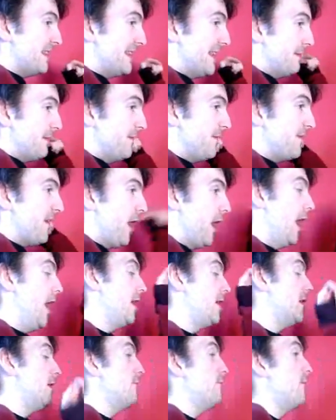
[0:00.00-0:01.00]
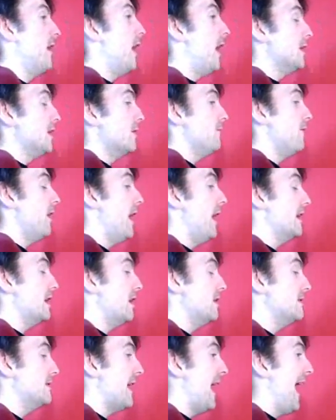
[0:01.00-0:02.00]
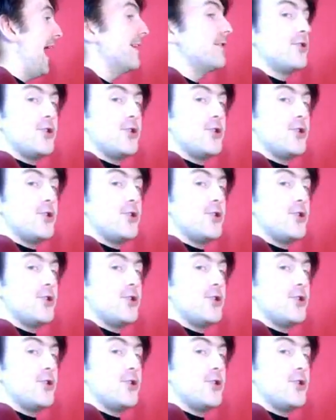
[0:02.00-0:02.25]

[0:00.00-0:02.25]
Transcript: They were hard at work on that.